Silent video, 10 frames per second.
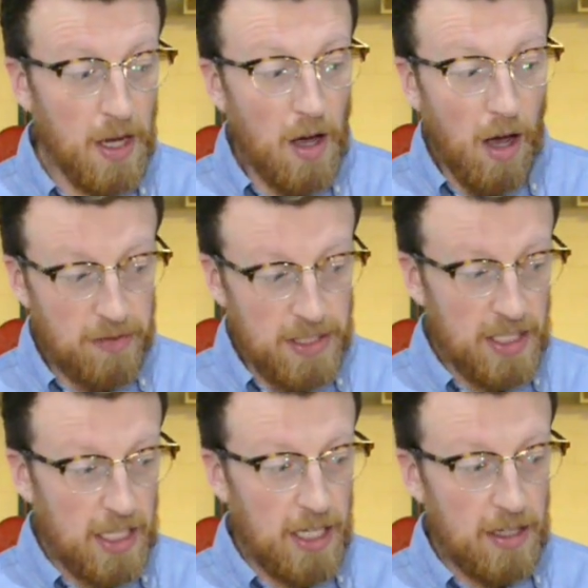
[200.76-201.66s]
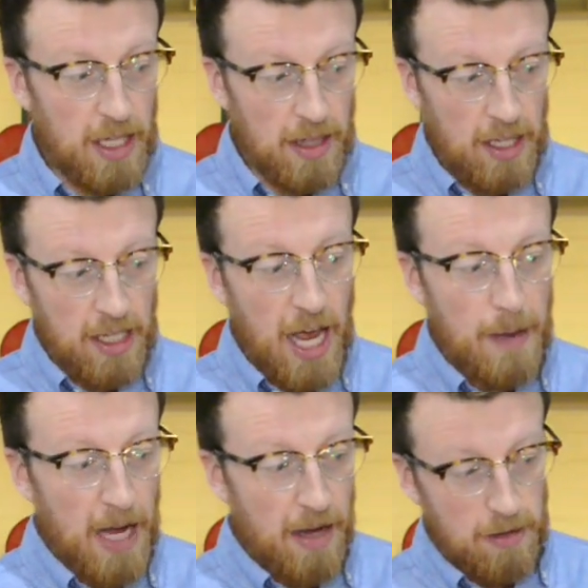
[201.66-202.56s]
Obviously, the
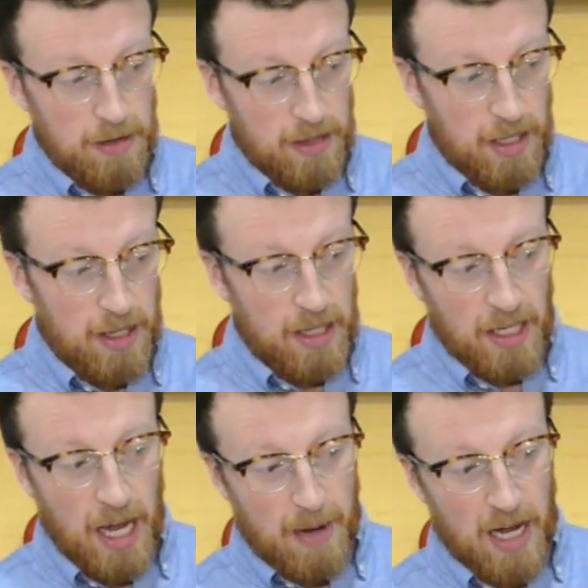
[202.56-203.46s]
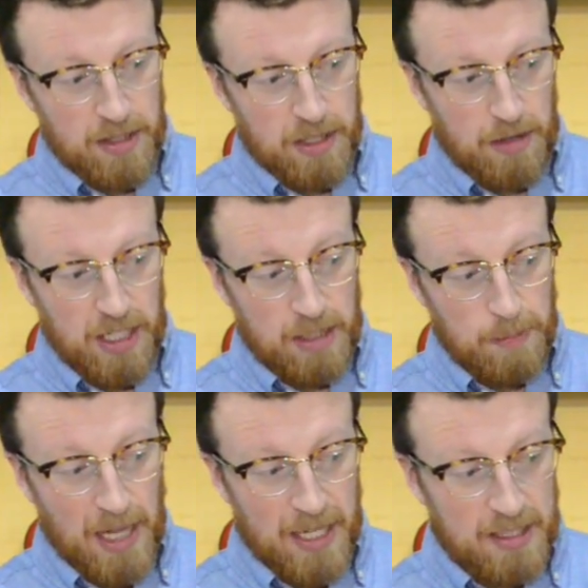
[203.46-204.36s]
cab outer is
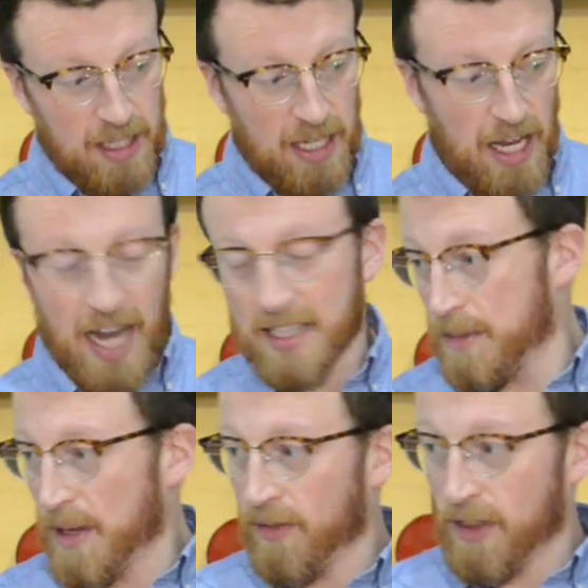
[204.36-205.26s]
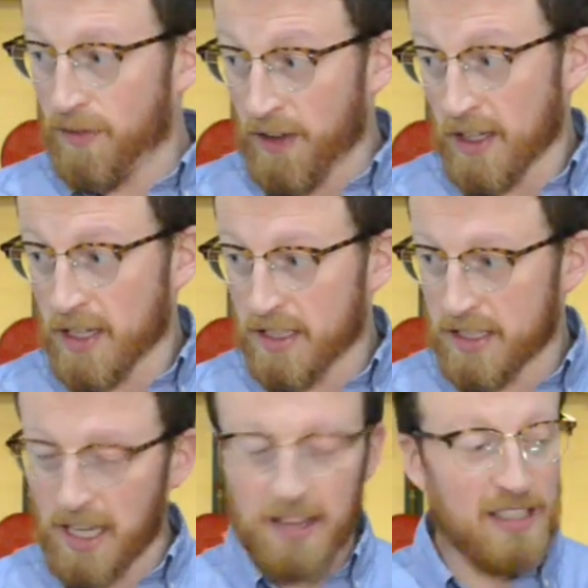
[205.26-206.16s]
plastic. It had to be for the thickness
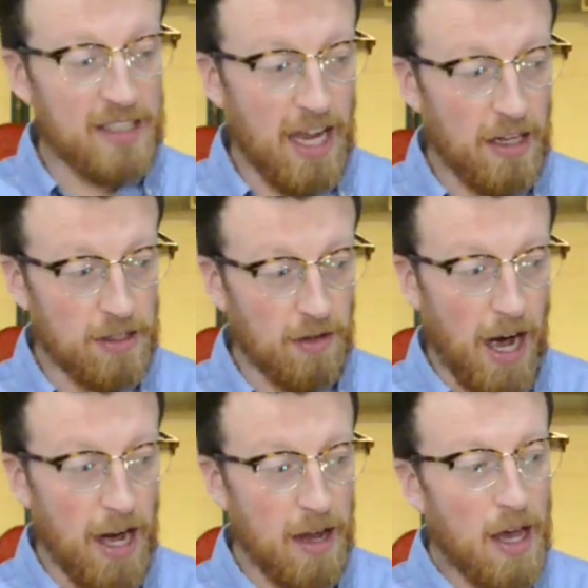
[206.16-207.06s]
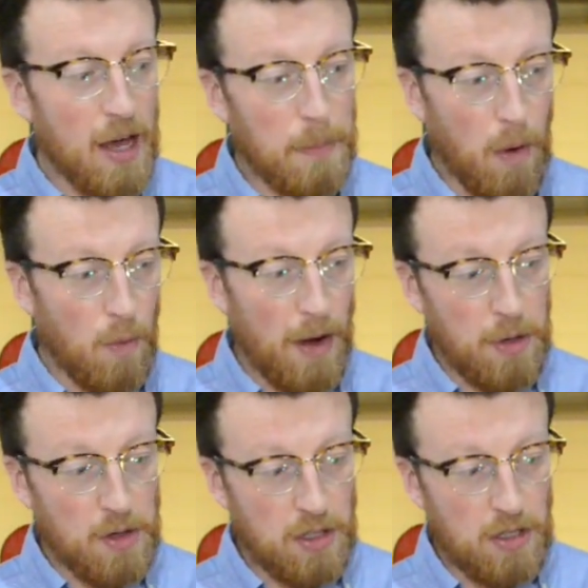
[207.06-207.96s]
to get the scales right, but where
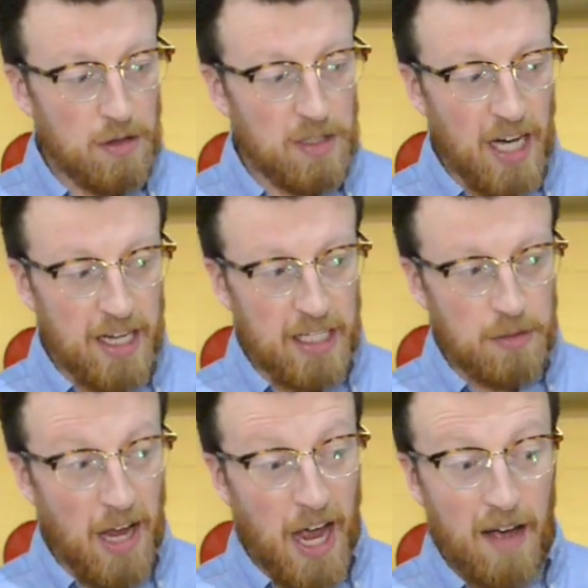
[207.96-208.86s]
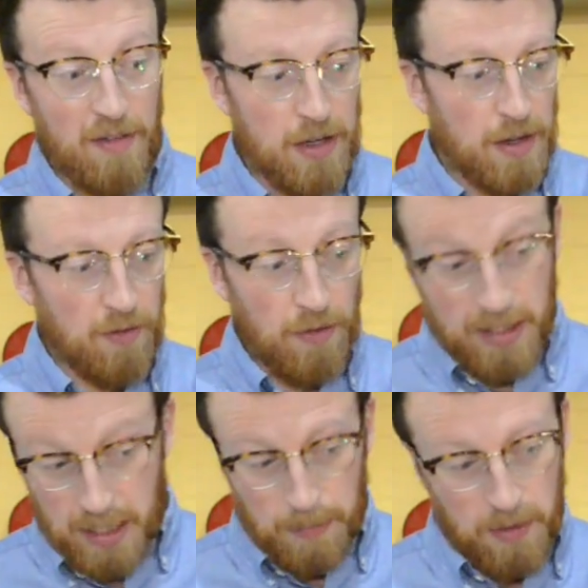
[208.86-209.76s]
we could use die cast we have, and for
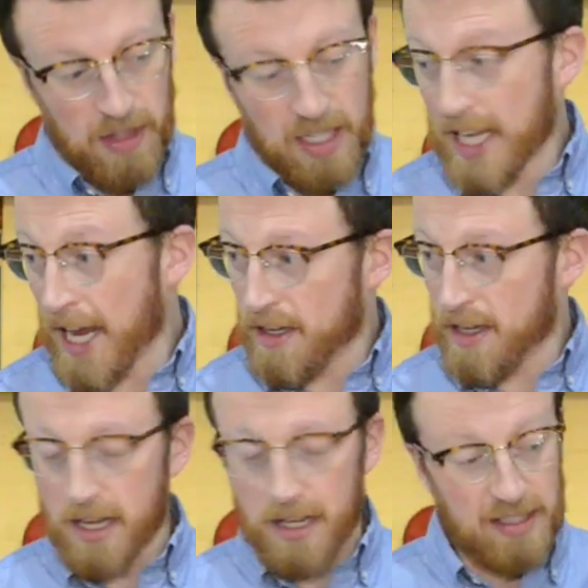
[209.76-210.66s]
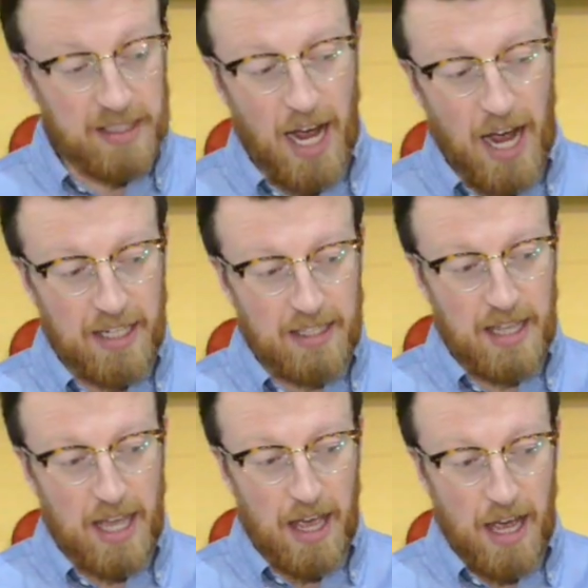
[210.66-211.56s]
example on the tender sides
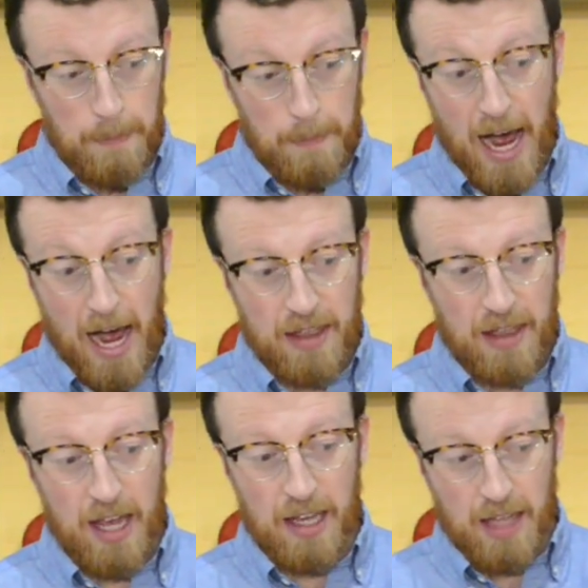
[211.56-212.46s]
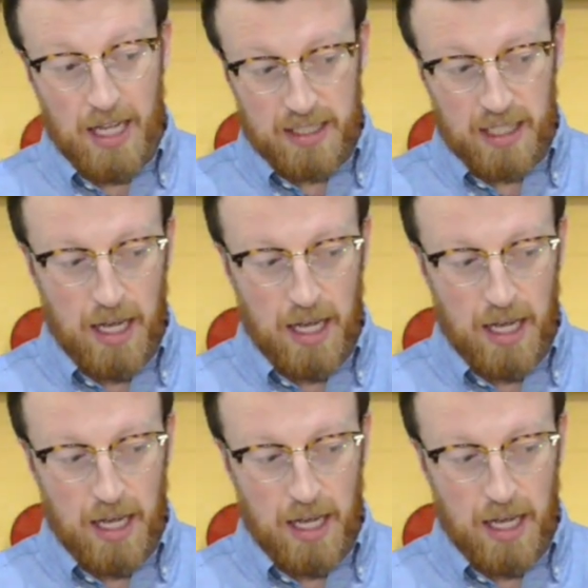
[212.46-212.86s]
and back, that's